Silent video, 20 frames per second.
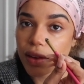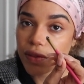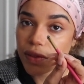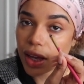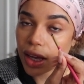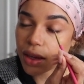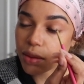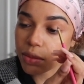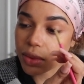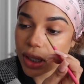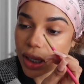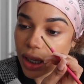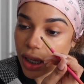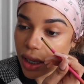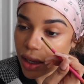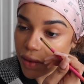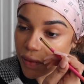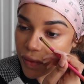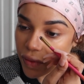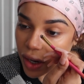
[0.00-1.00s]
family
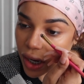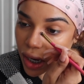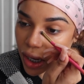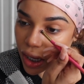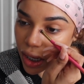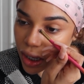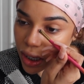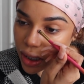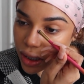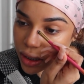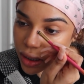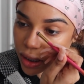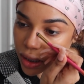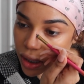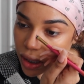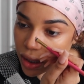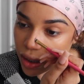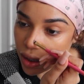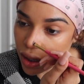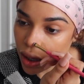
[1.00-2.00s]
and friends and
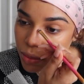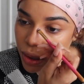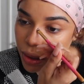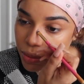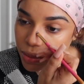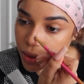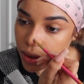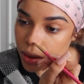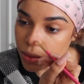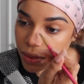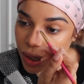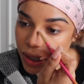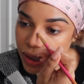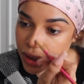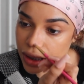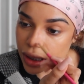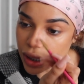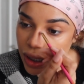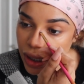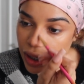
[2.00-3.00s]
like people in my
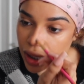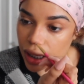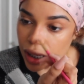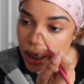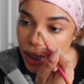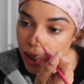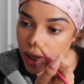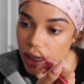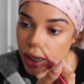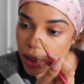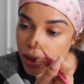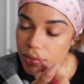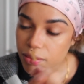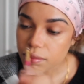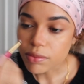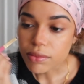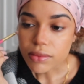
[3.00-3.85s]
city.